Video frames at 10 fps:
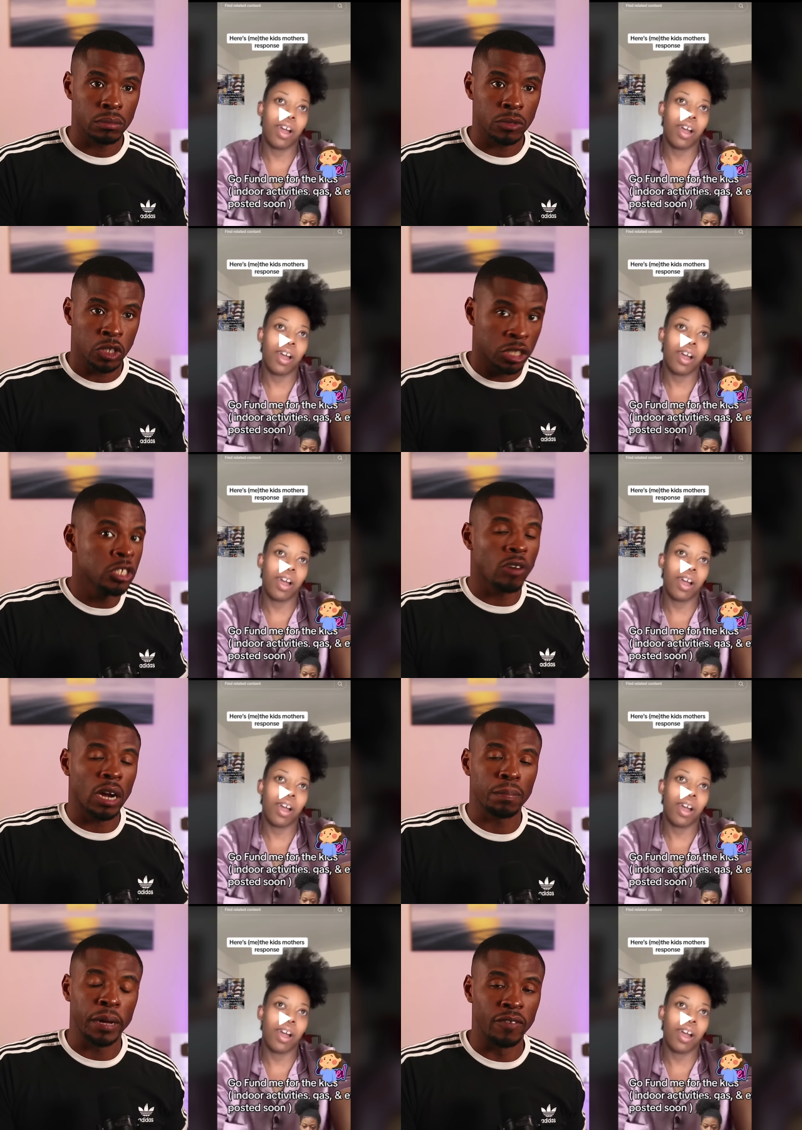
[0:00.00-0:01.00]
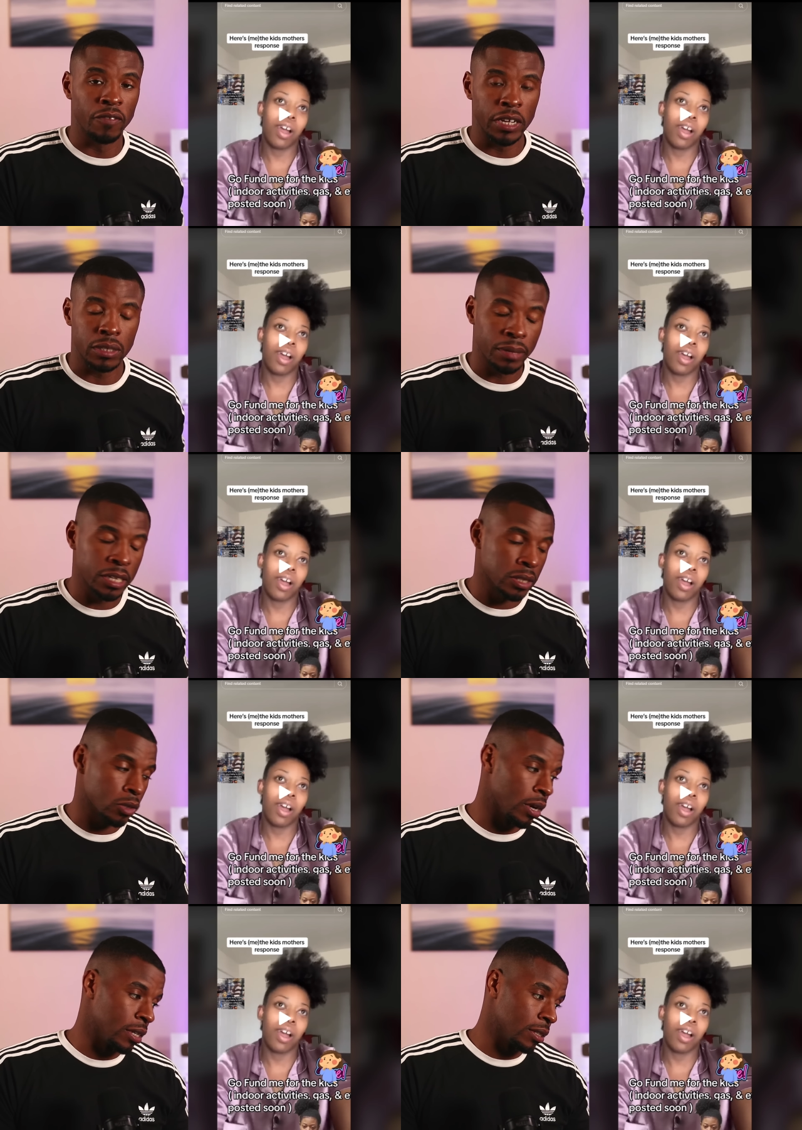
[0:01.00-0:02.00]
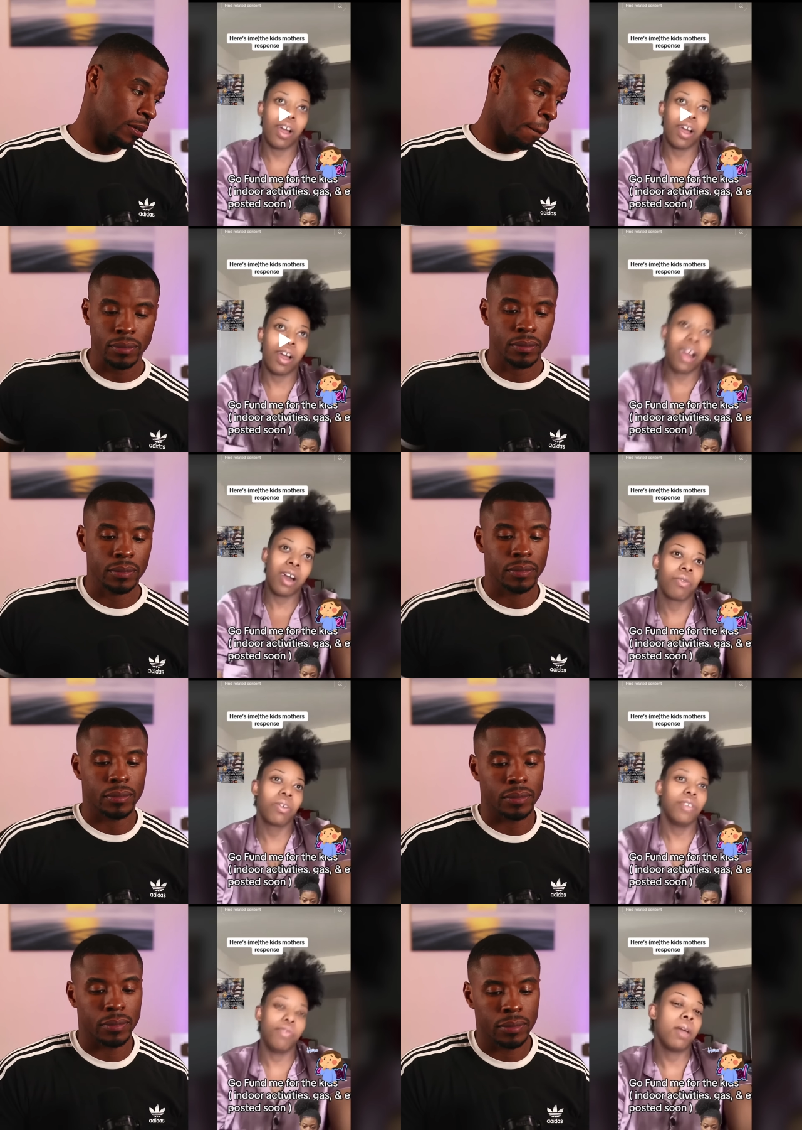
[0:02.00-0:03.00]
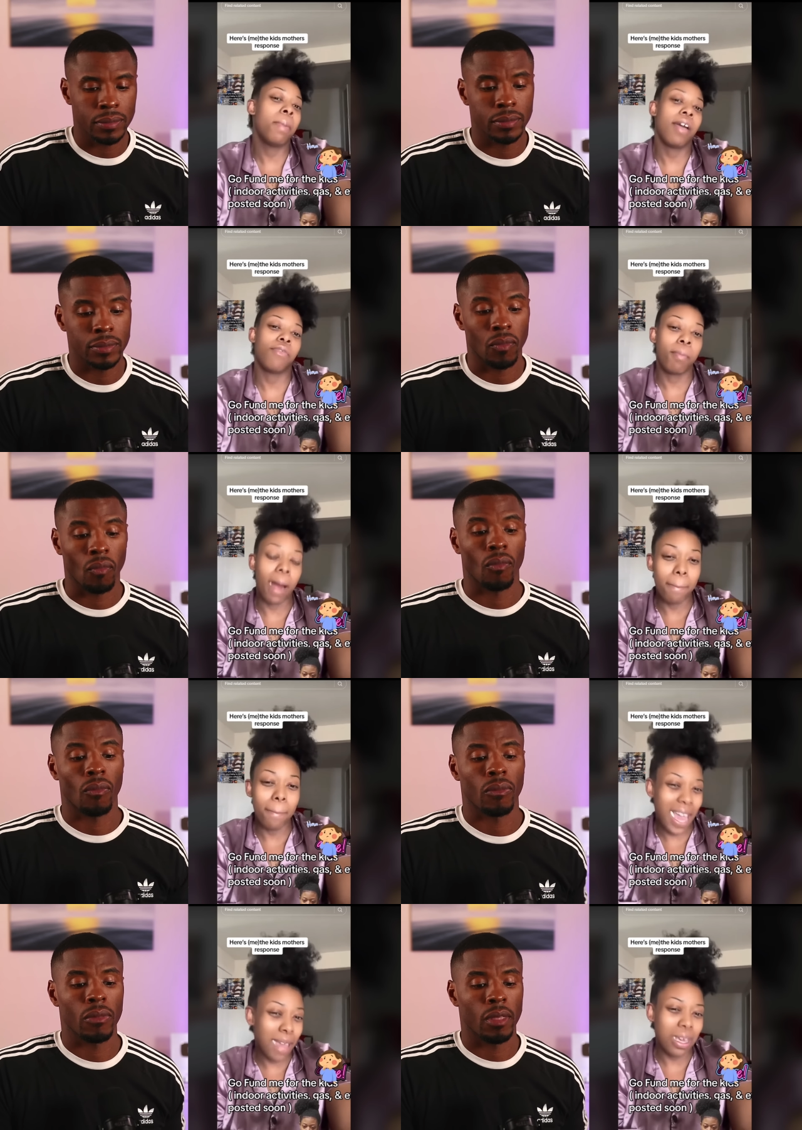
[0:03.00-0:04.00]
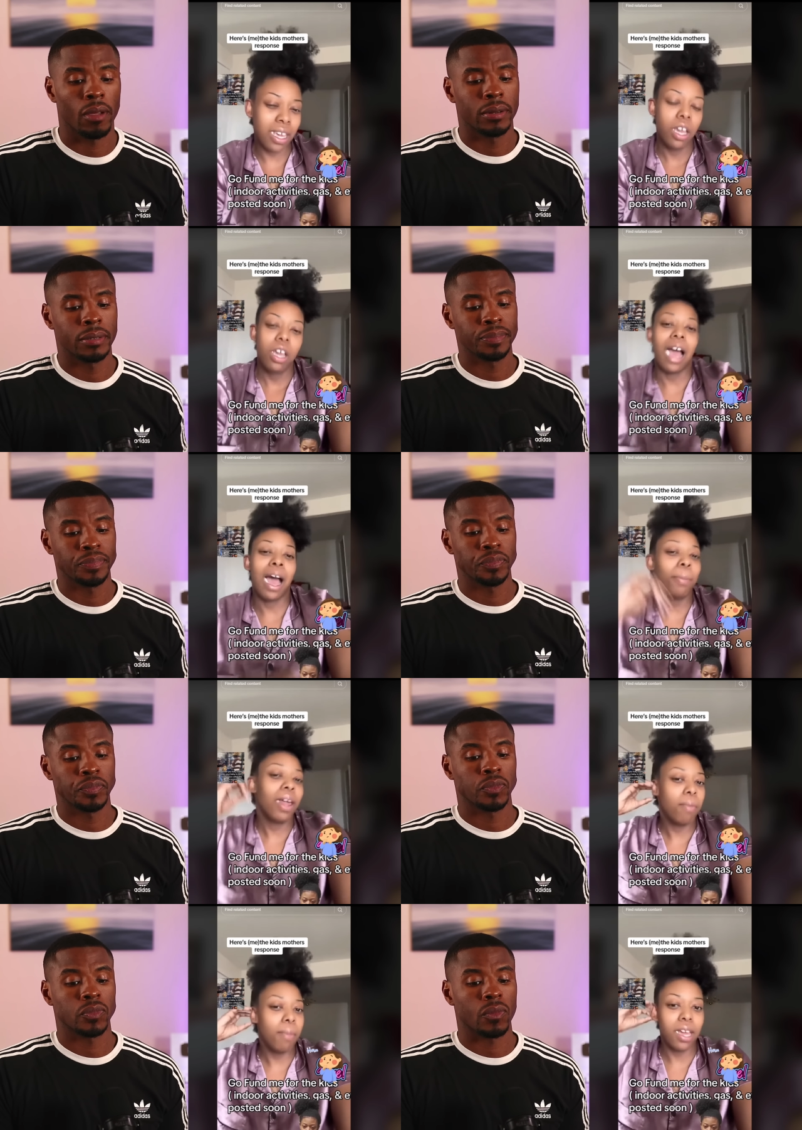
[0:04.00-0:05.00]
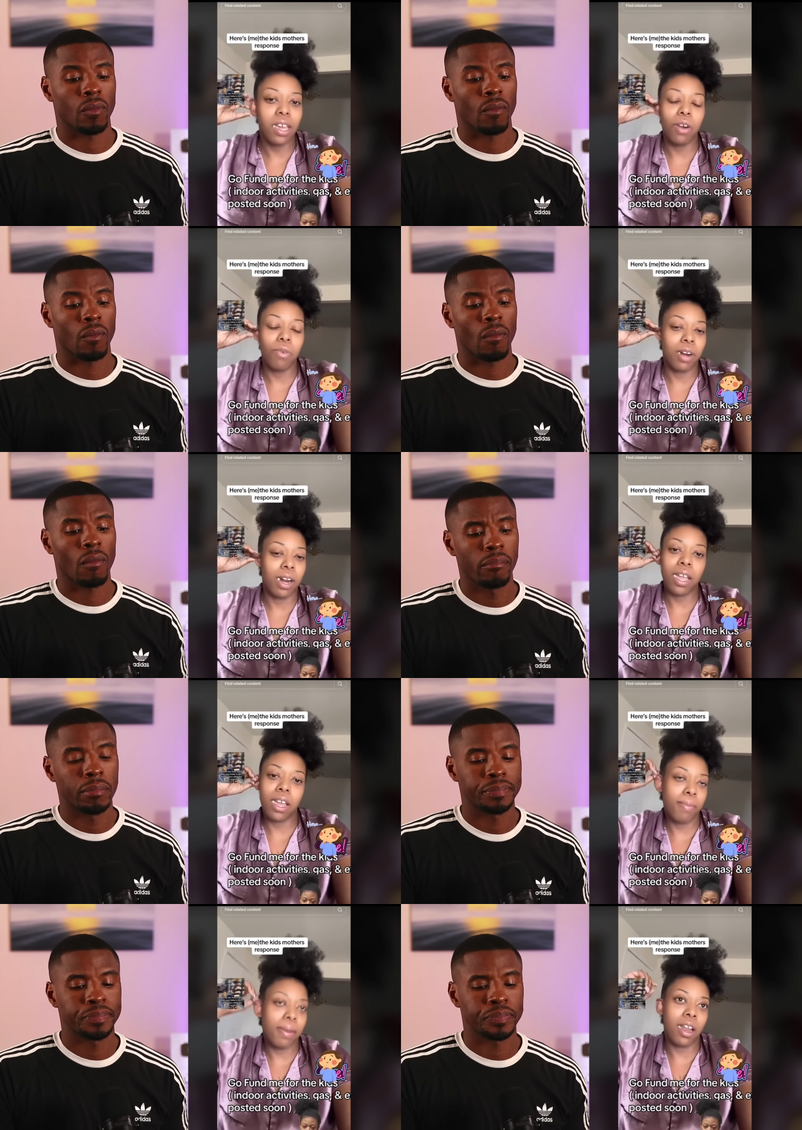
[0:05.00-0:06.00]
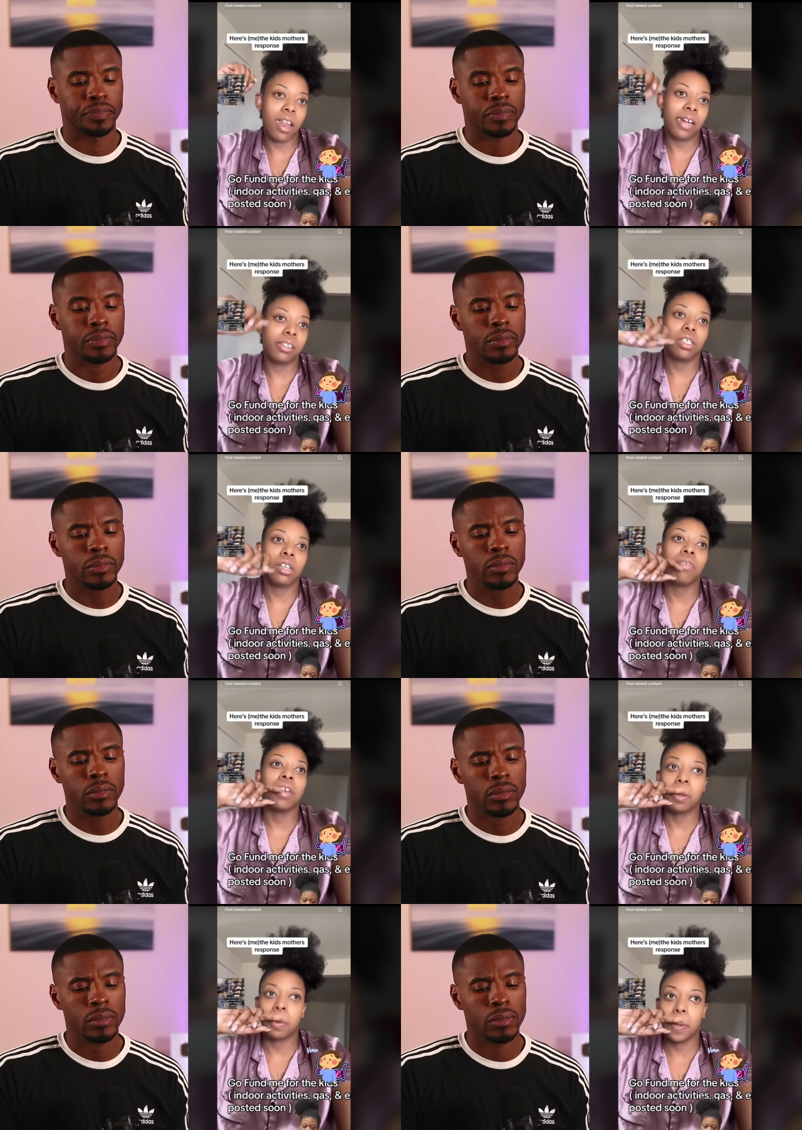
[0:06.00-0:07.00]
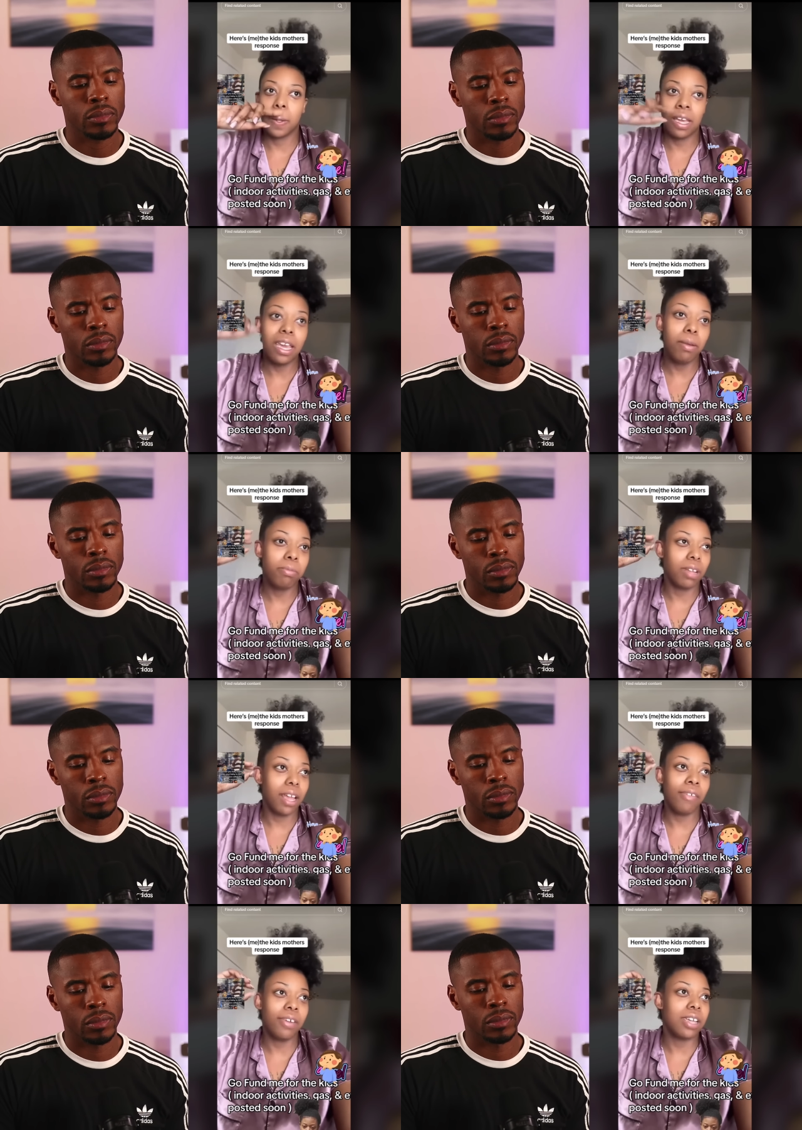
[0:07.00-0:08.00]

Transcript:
Speaker 1: She's trying to play the victim. This is crazy.
Speaker 2: I really feel bad for my baby. I play with my ear when I'm thinking about a lot of stuff, and he, every